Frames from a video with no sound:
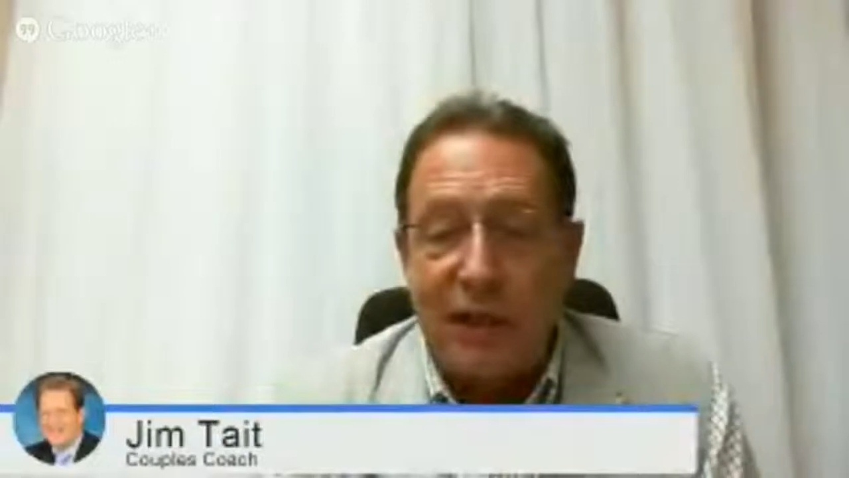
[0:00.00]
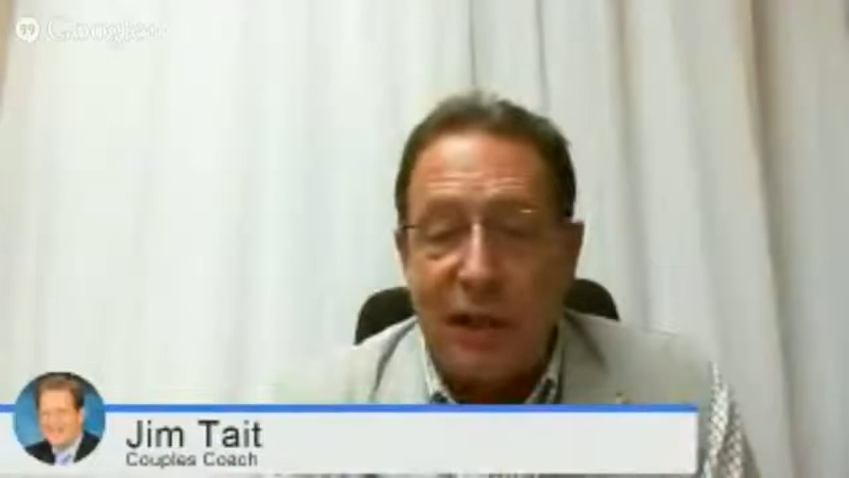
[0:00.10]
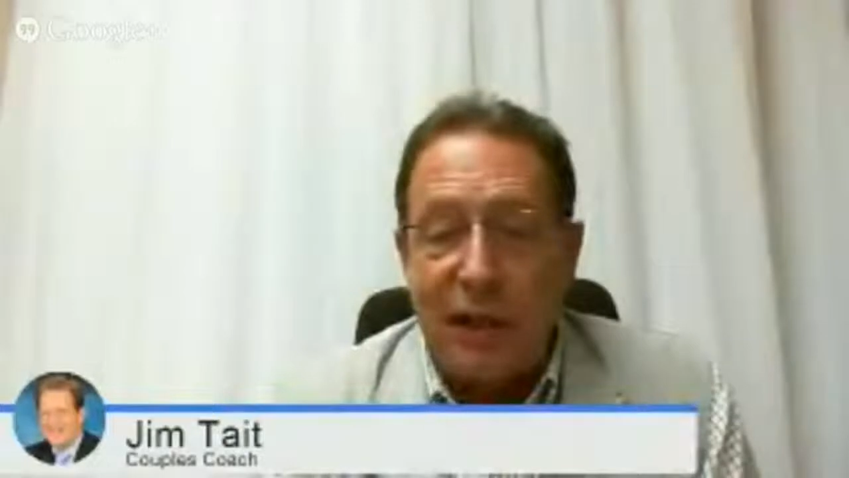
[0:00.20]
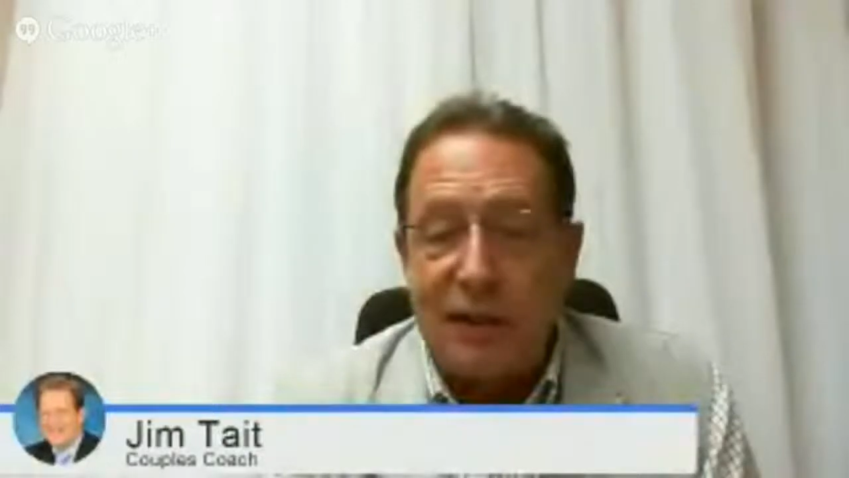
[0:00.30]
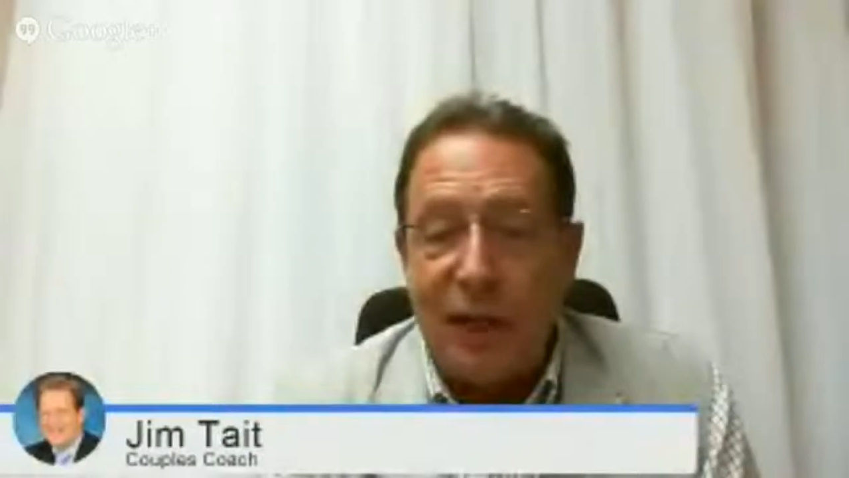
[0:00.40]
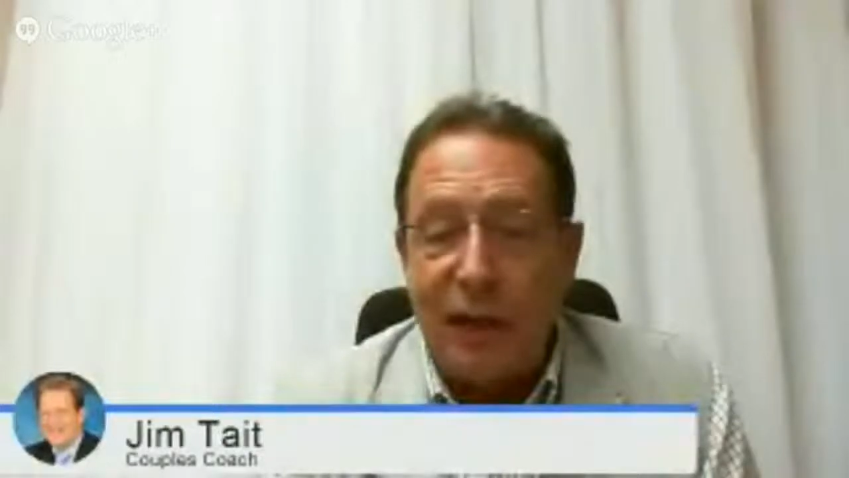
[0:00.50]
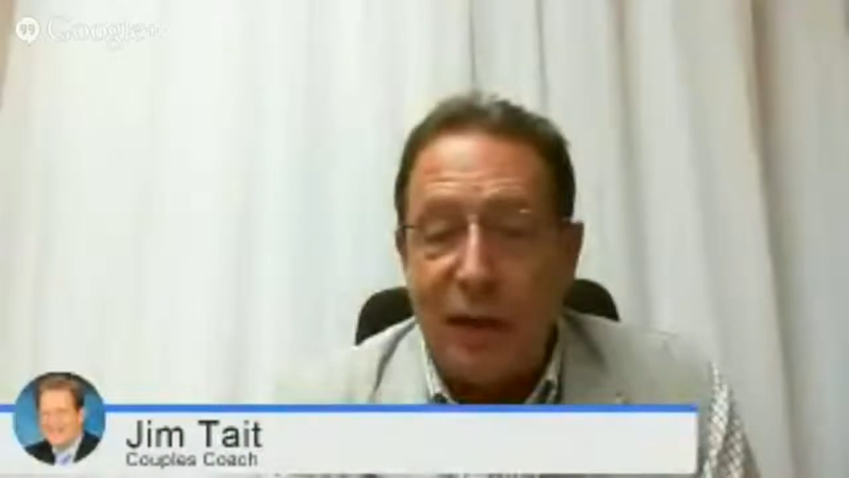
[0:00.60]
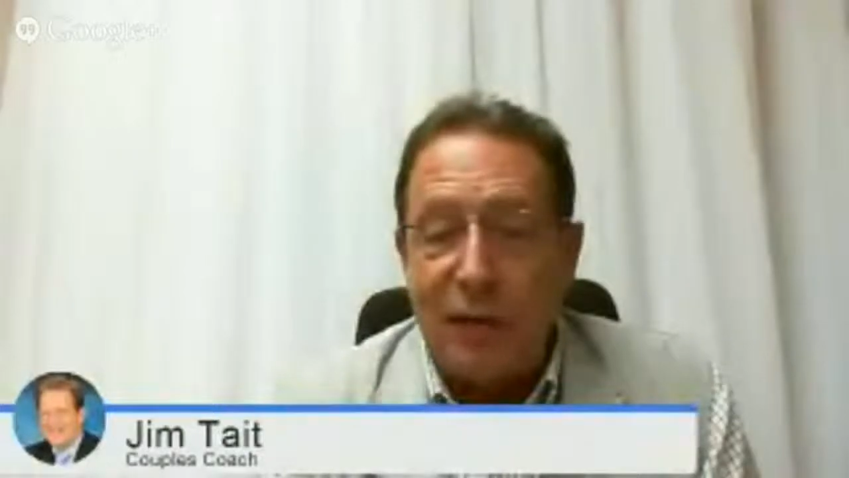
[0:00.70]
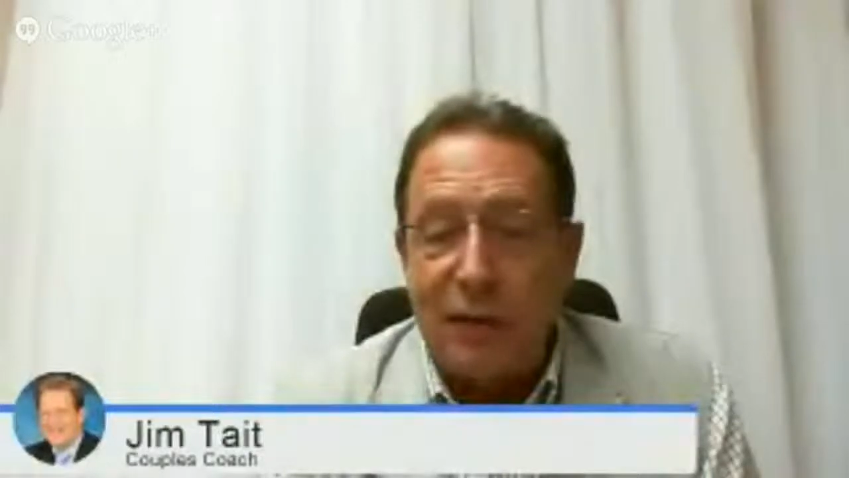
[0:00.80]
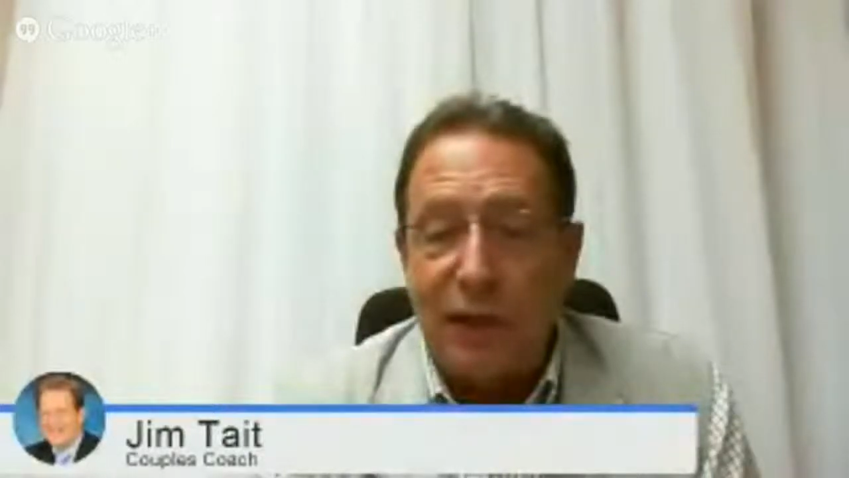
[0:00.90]
things
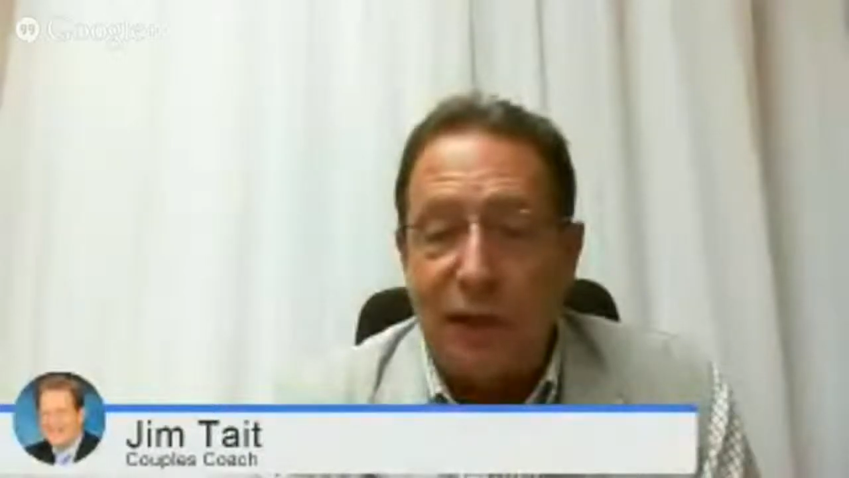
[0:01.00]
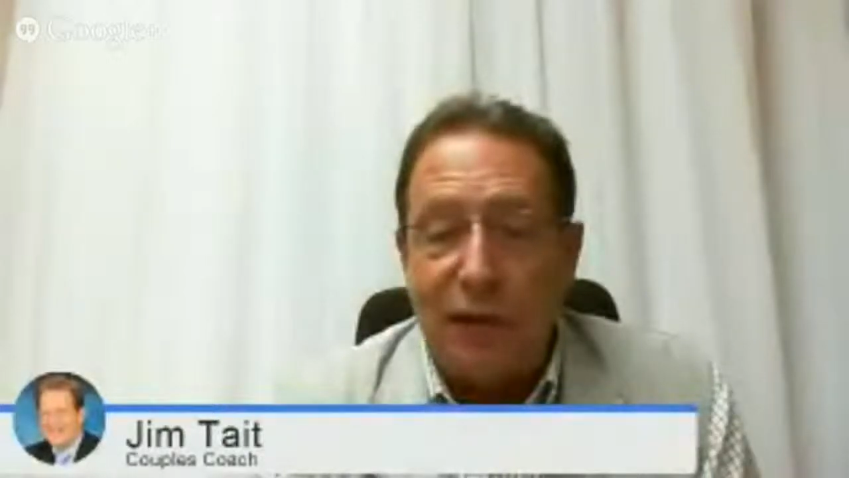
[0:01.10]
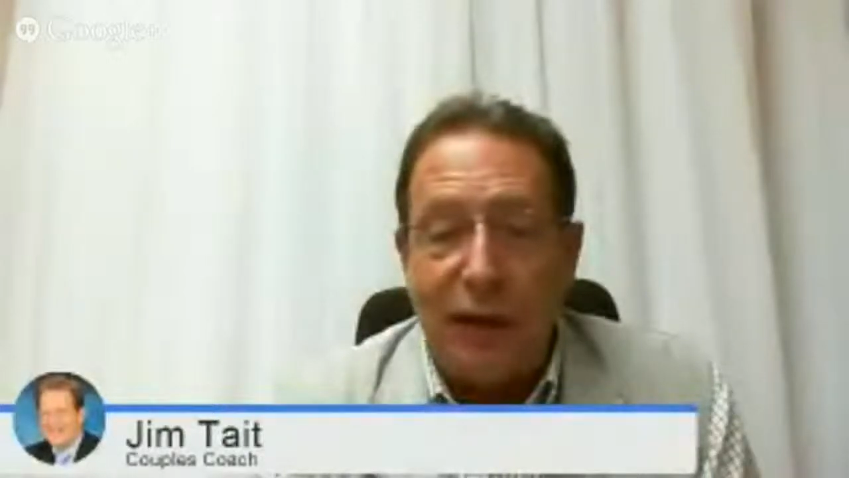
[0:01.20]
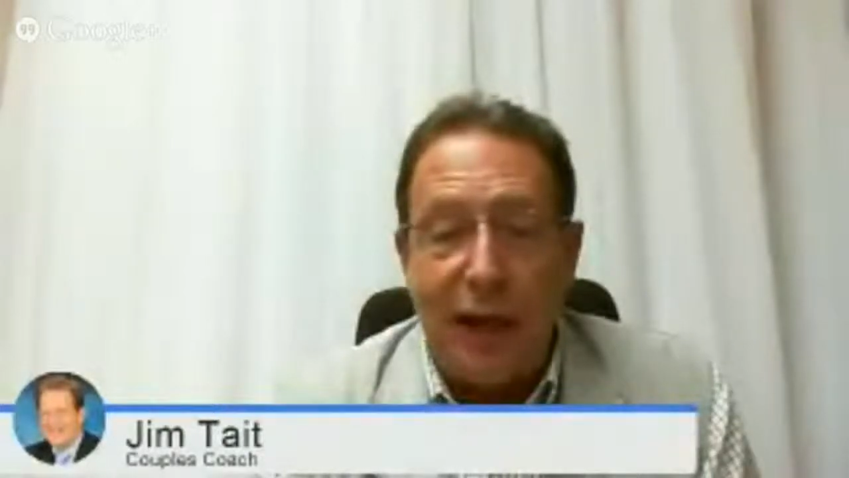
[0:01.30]
that those in